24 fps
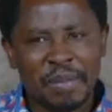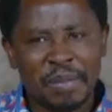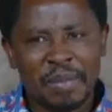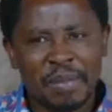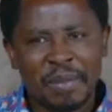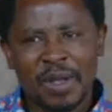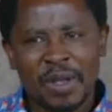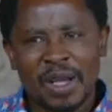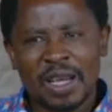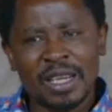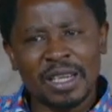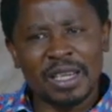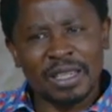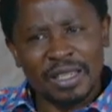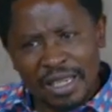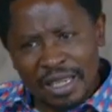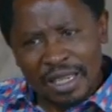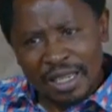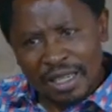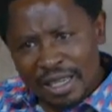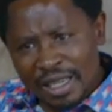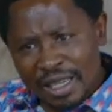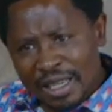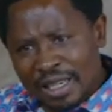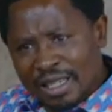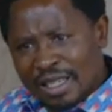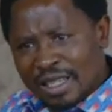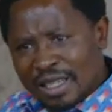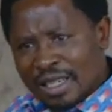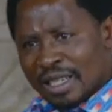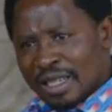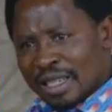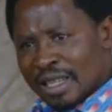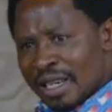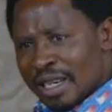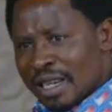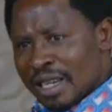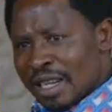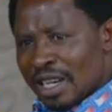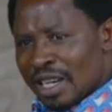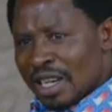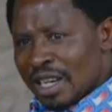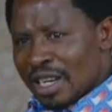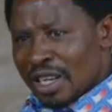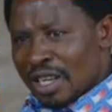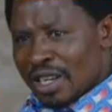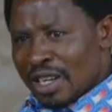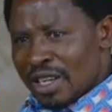He did it.
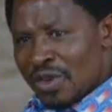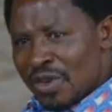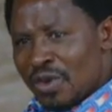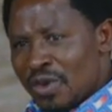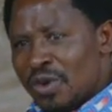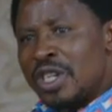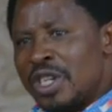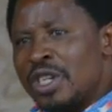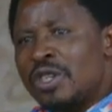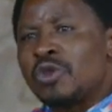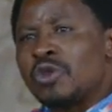You need to